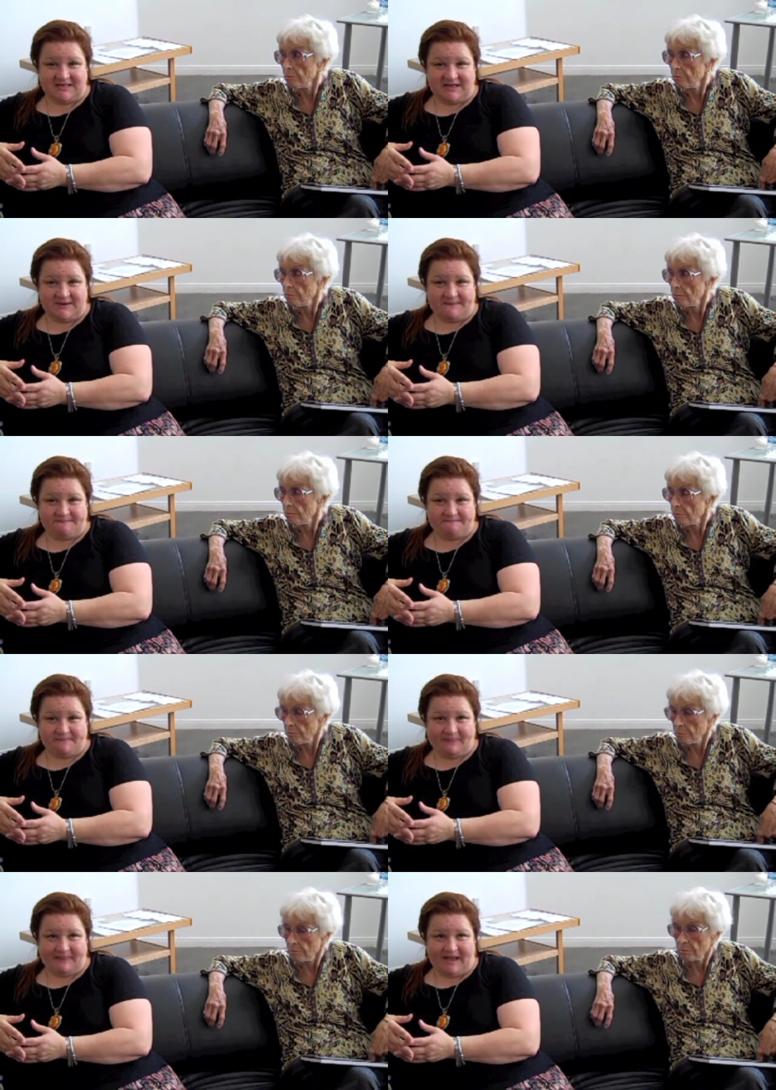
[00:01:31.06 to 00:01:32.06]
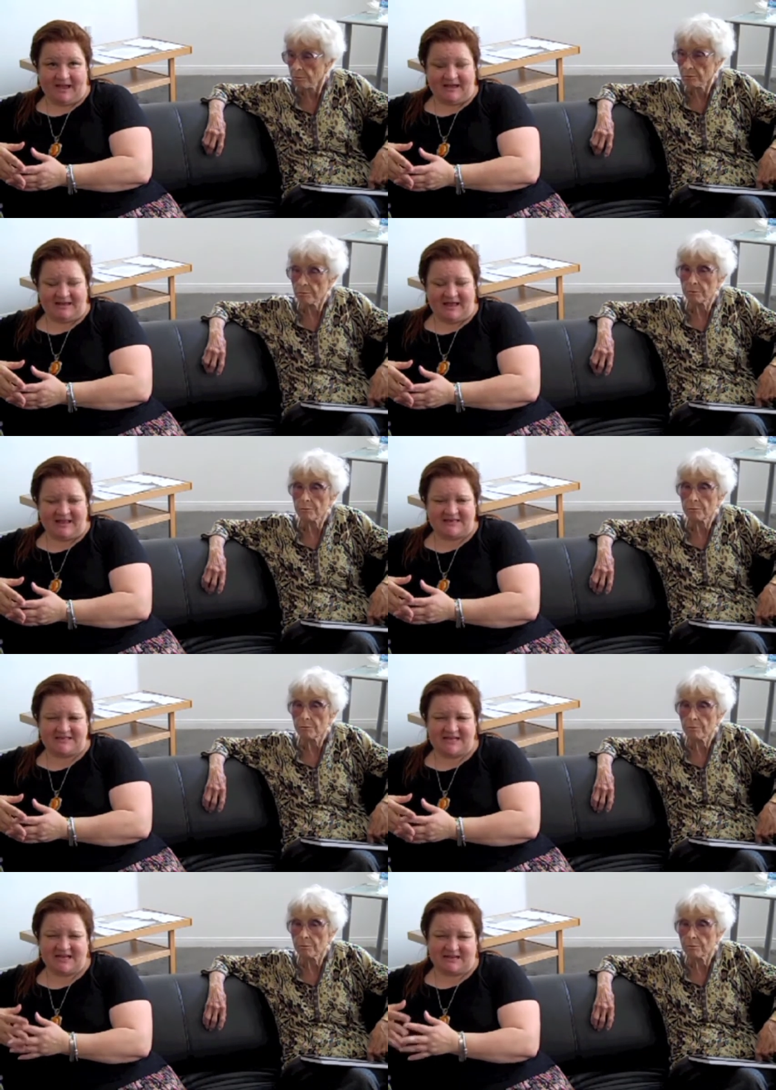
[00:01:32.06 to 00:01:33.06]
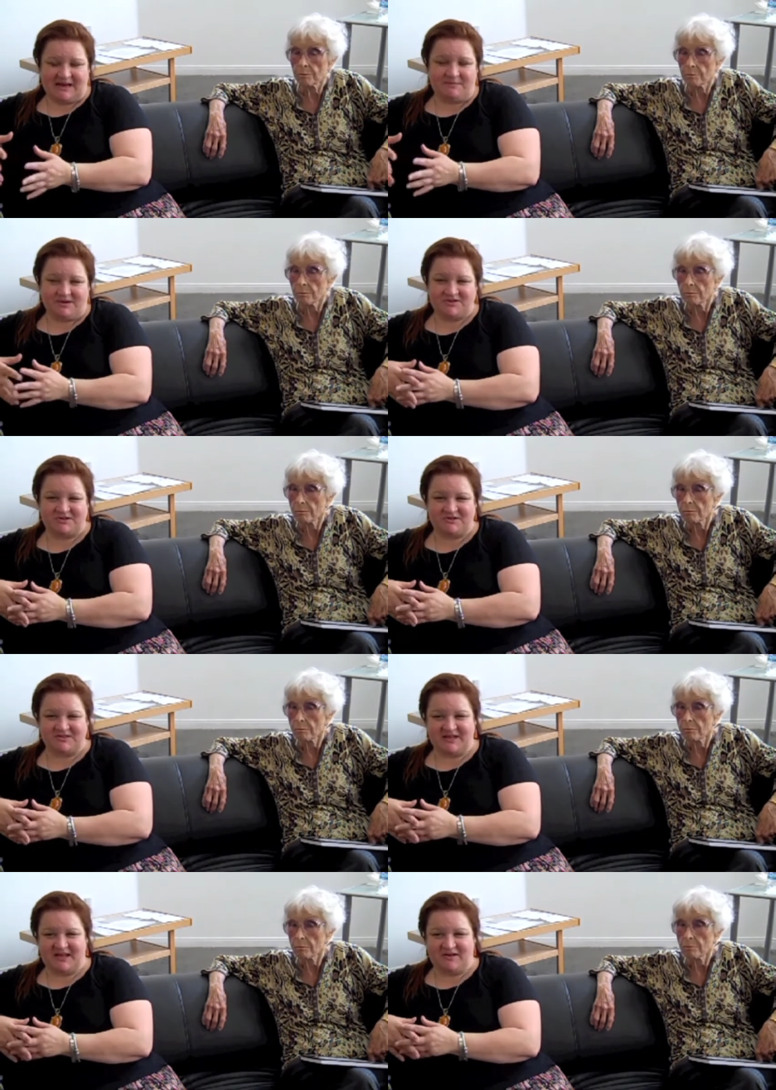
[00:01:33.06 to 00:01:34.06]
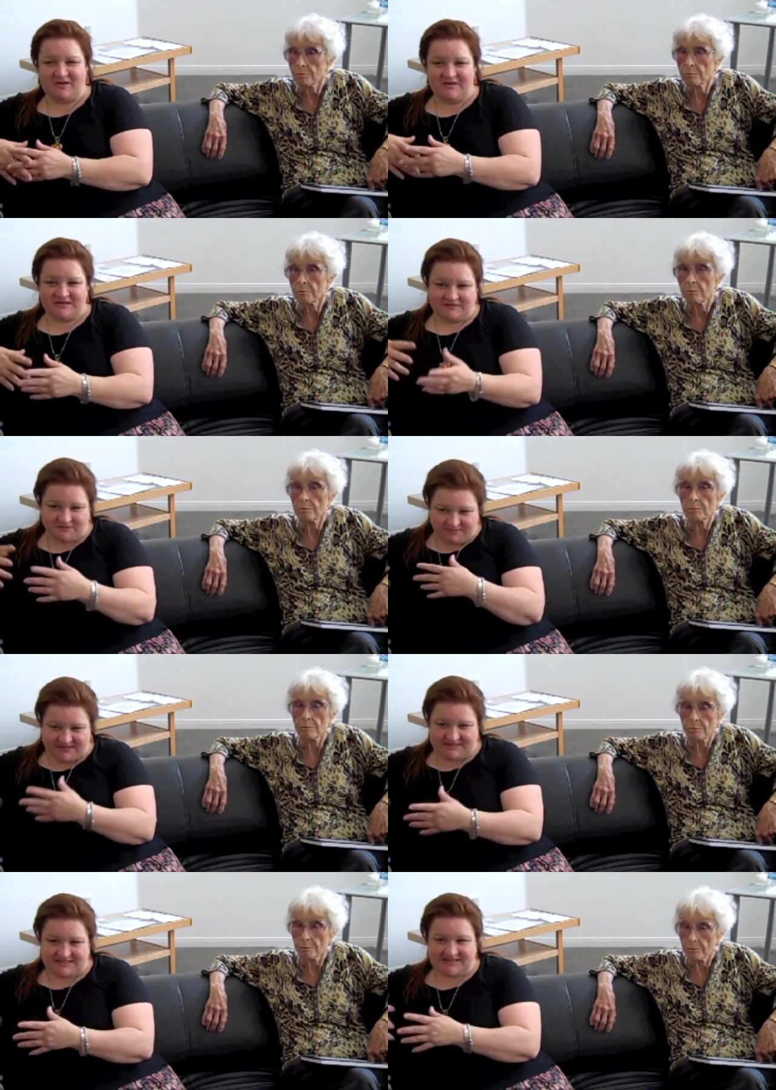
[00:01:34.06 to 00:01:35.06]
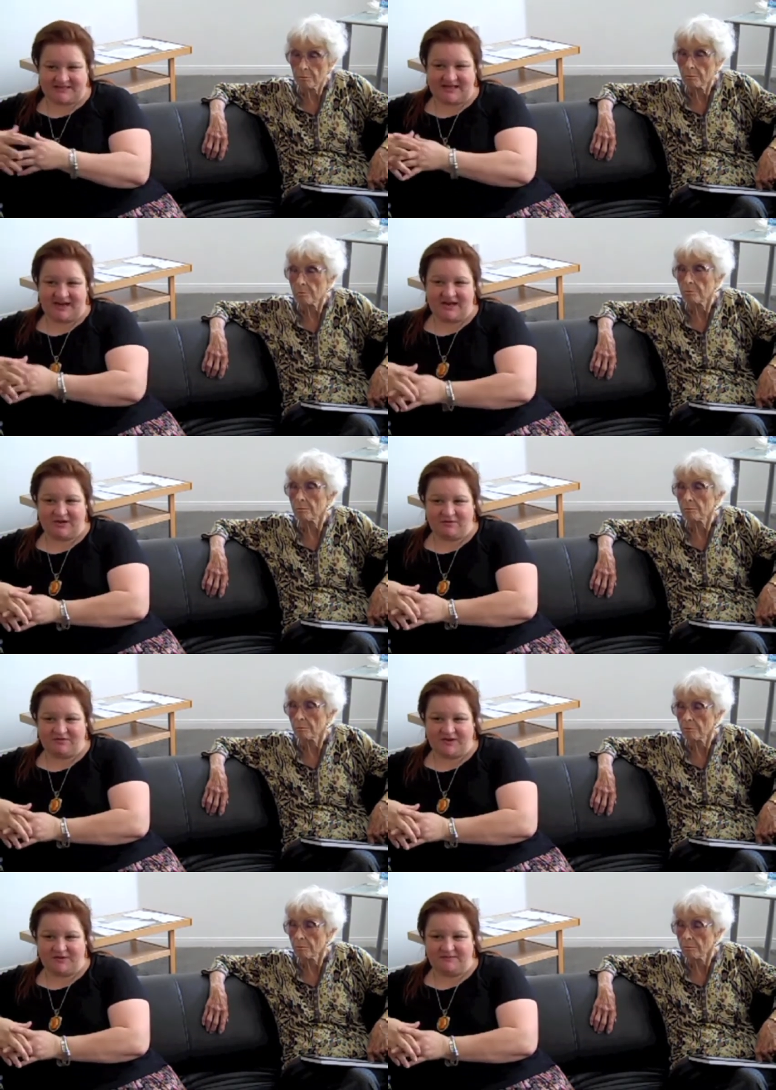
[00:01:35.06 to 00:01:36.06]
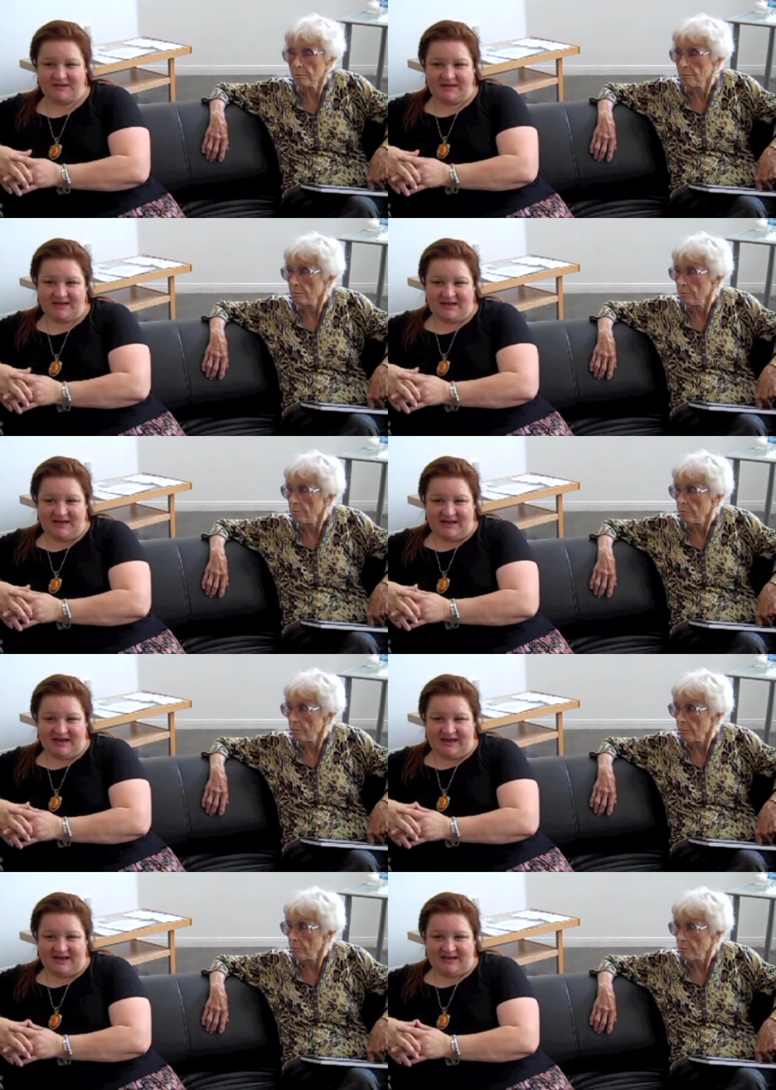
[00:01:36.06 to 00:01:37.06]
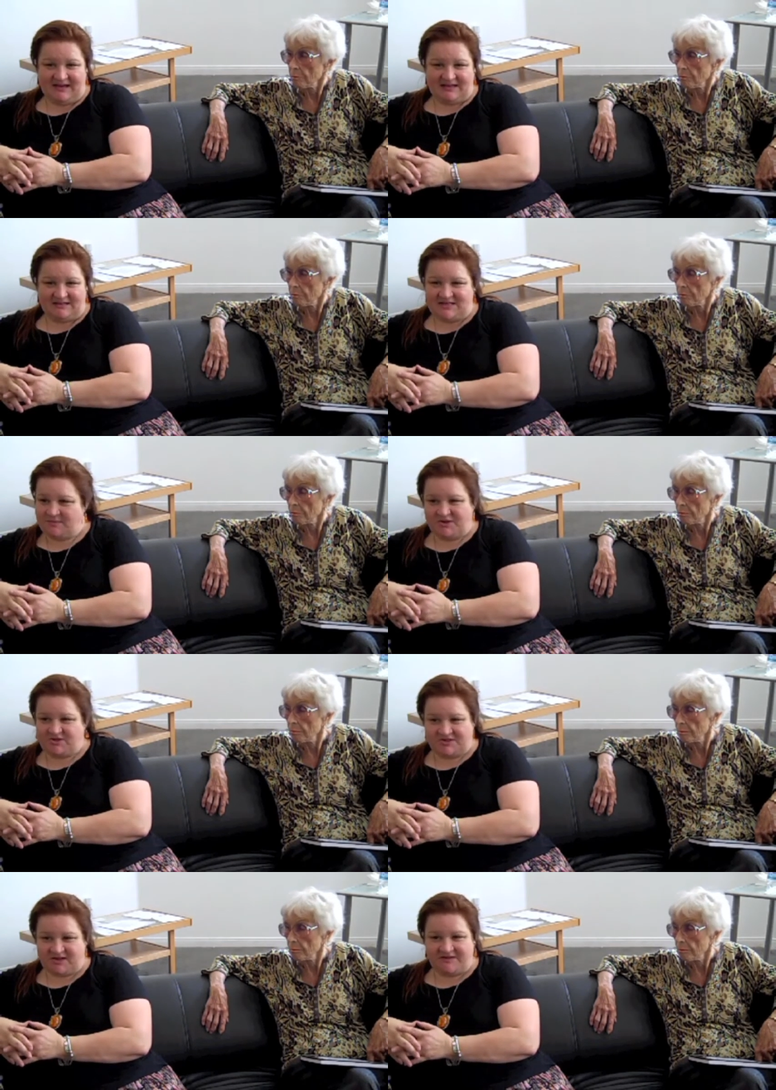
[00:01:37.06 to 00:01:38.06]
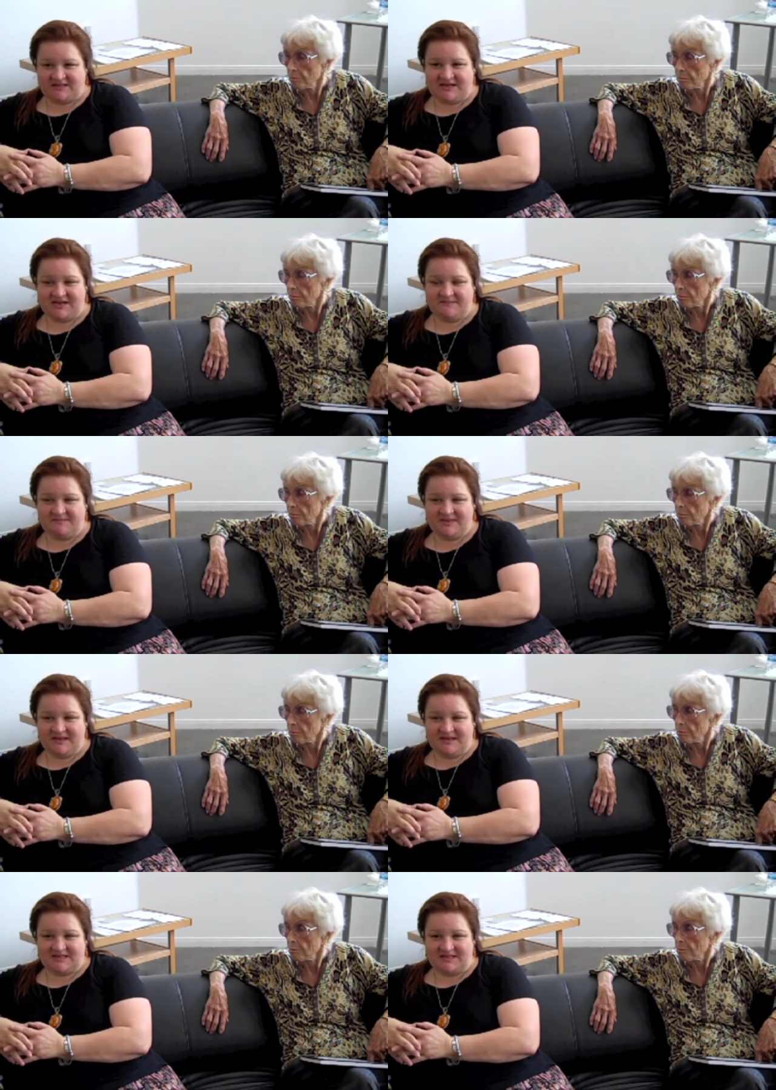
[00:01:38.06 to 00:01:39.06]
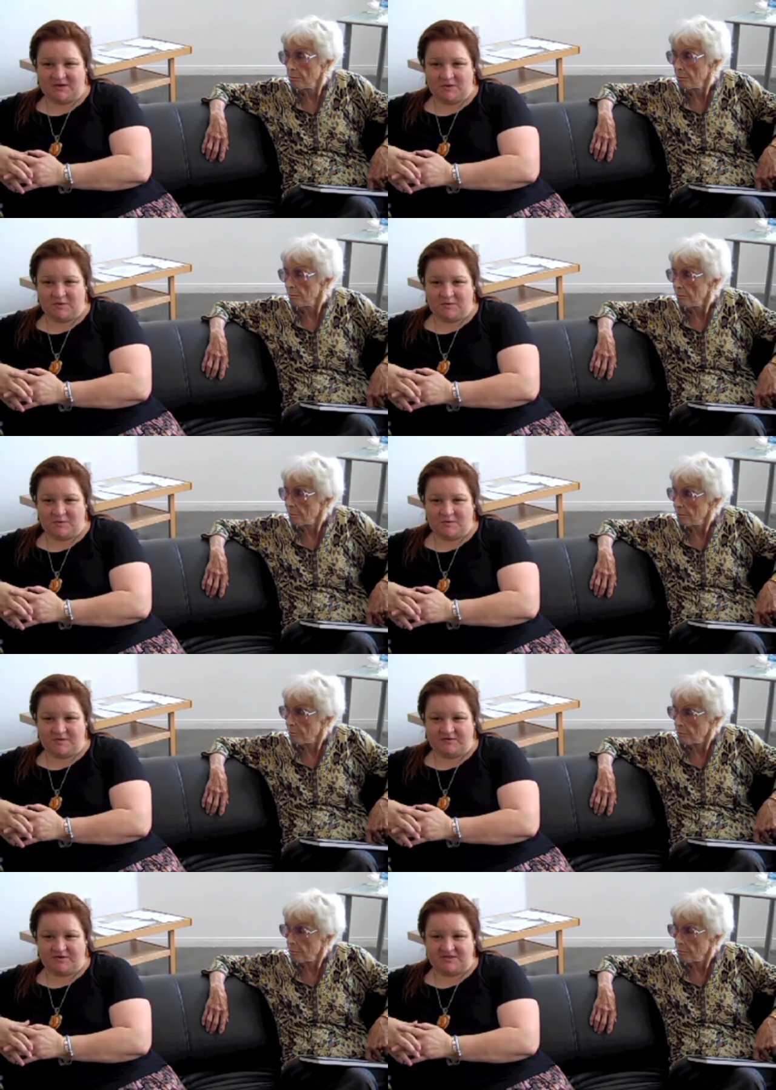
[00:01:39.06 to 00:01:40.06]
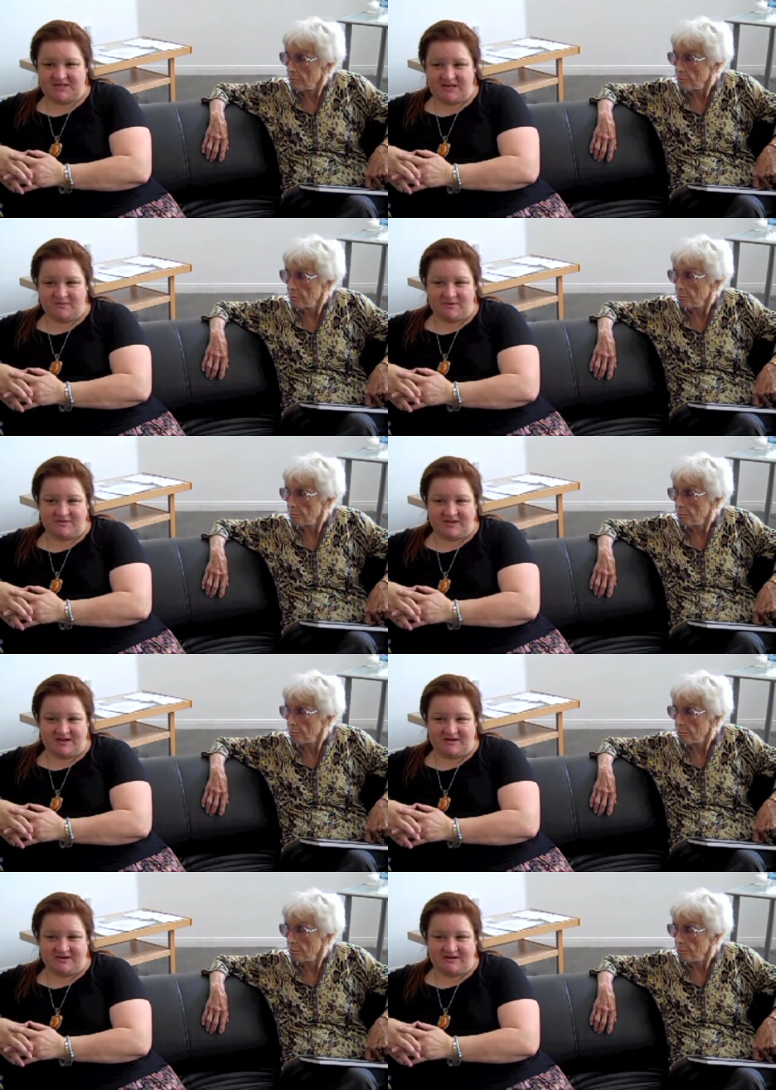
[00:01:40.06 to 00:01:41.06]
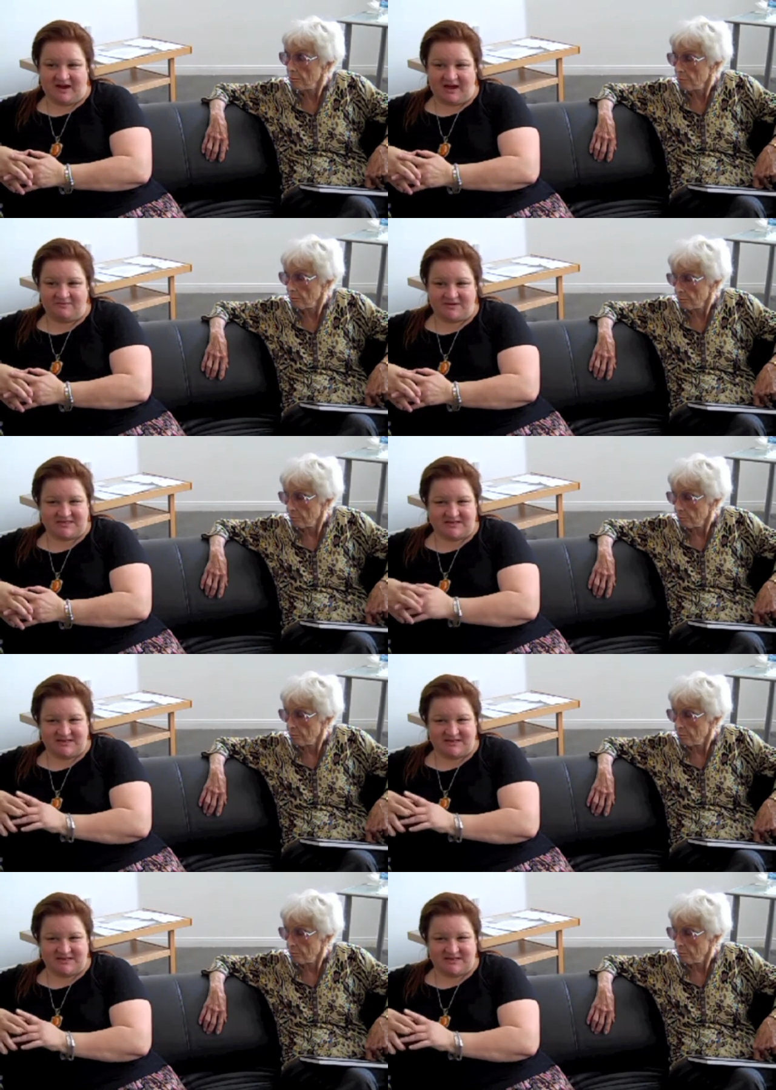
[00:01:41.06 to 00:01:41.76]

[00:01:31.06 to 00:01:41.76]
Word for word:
Speaker 1: um, I, I like to take a lot of pictures, and all the different places that I go film, I take pictures all the time. So the first night we were there, I wasn't